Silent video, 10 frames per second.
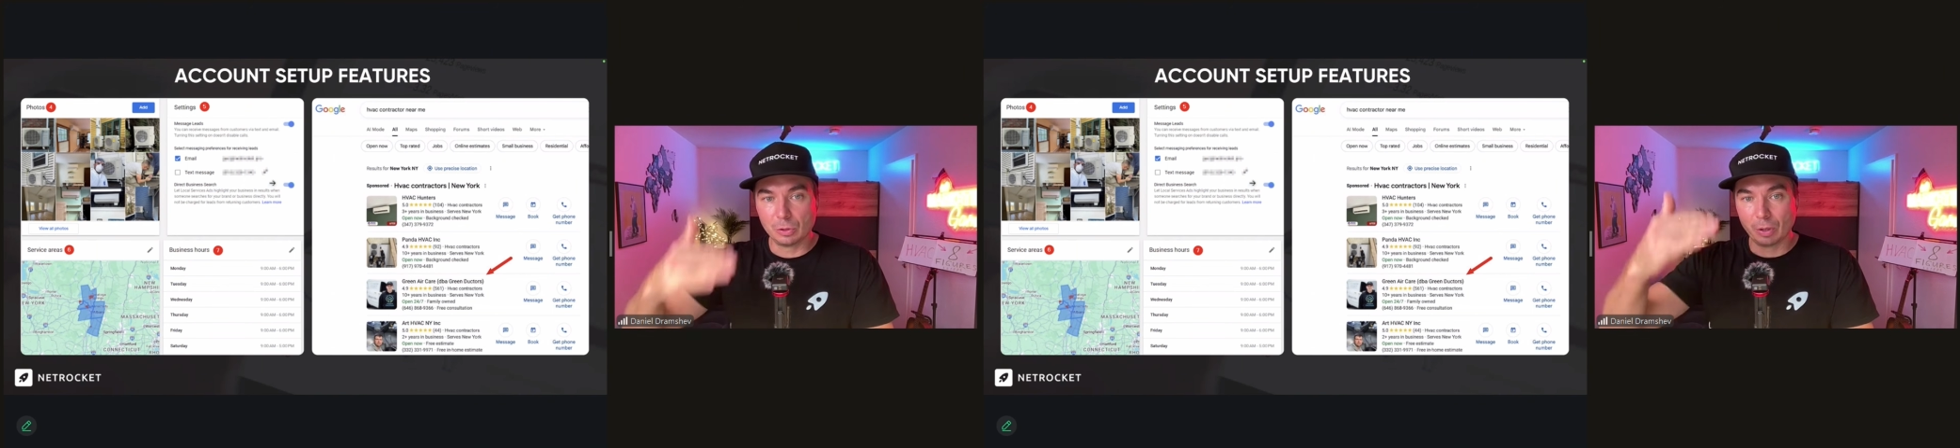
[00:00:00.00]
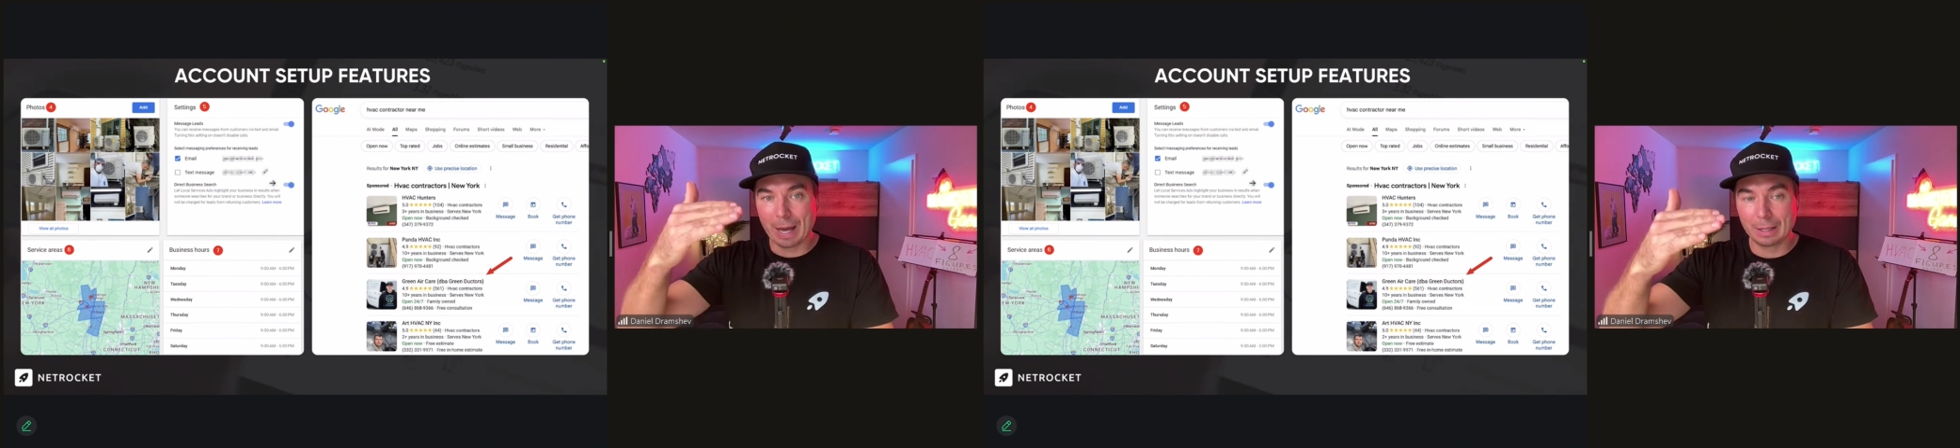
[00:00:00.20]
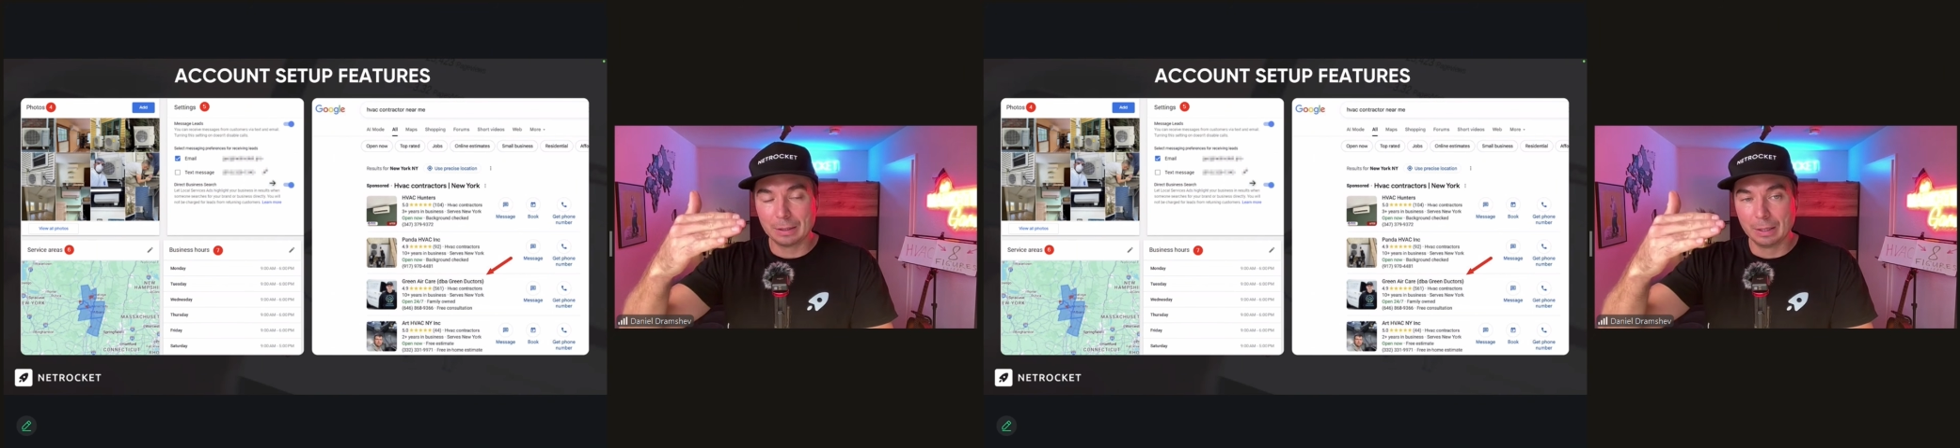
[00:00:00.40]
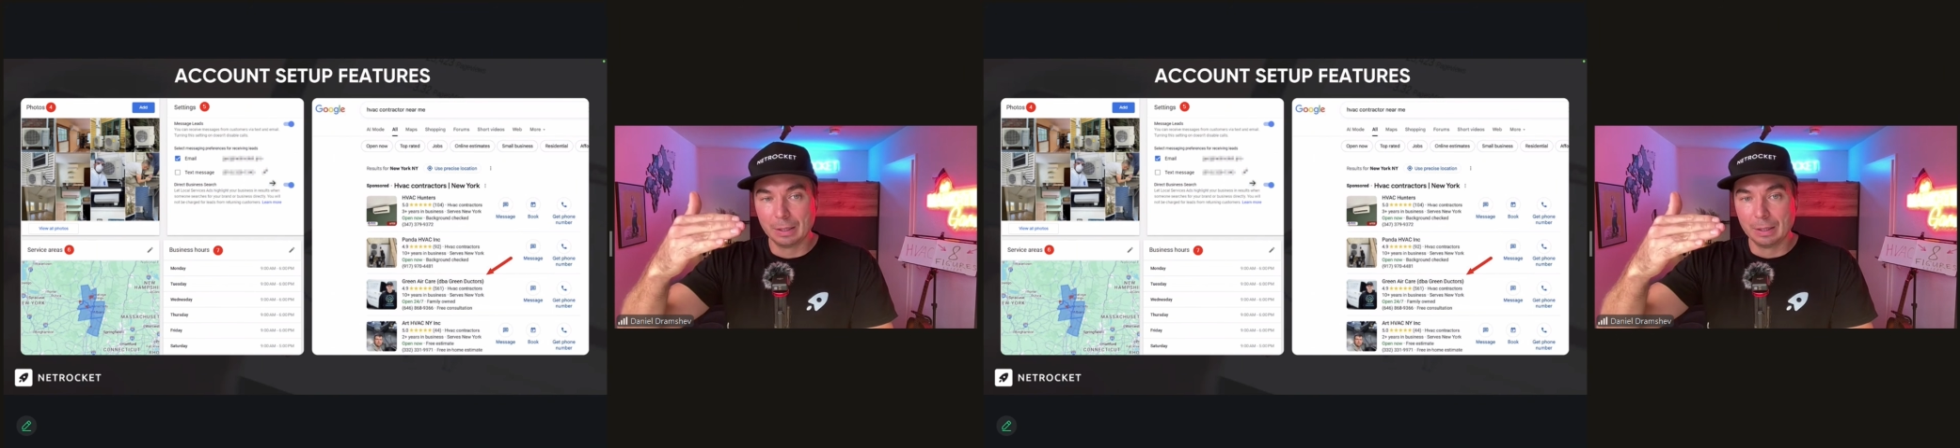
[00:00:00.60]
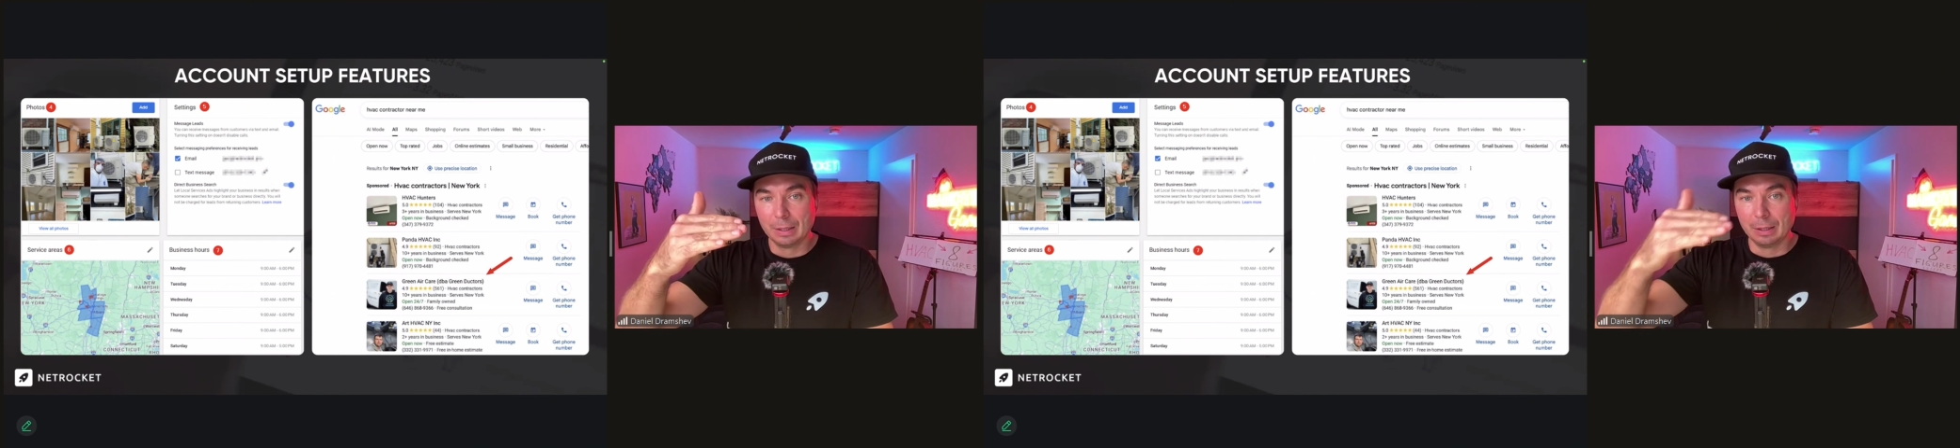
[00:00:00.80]
ad
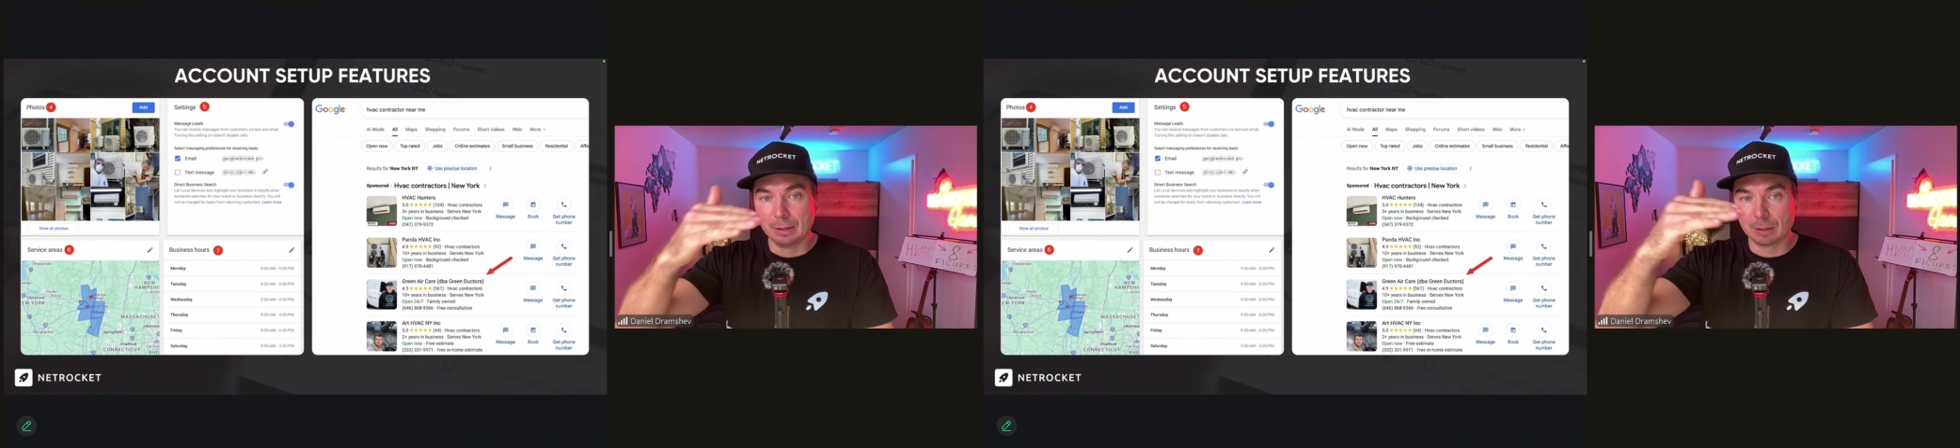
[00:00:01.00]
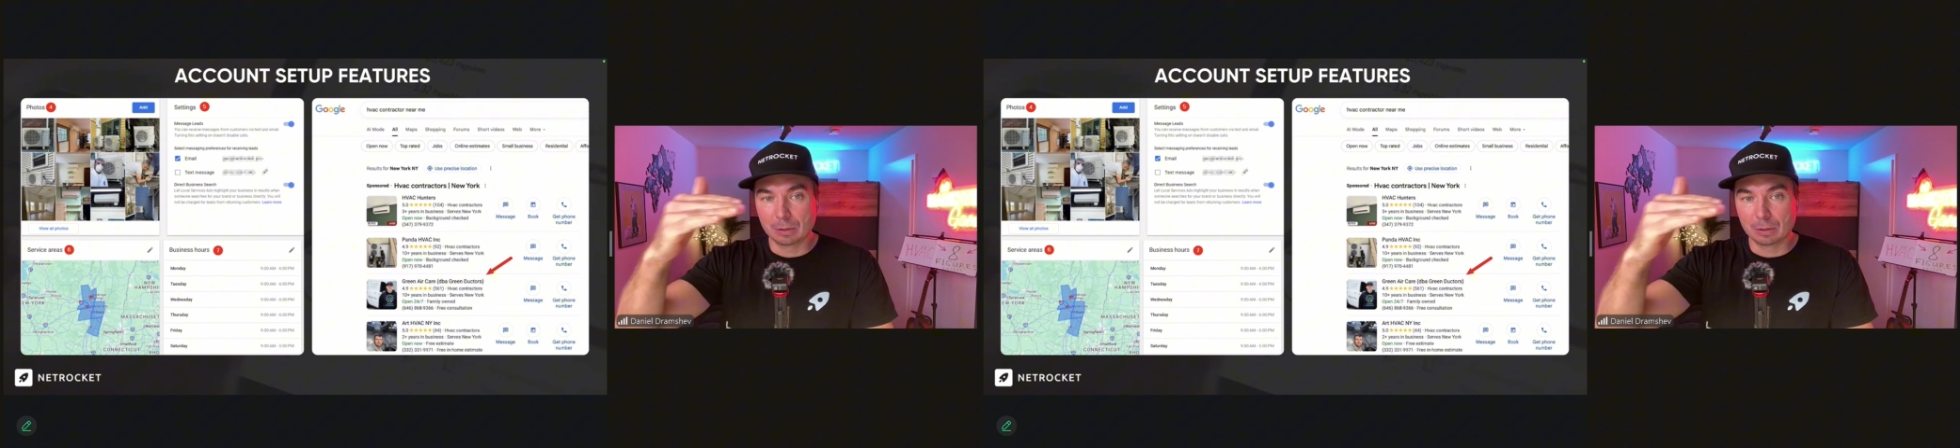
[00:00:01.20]
in the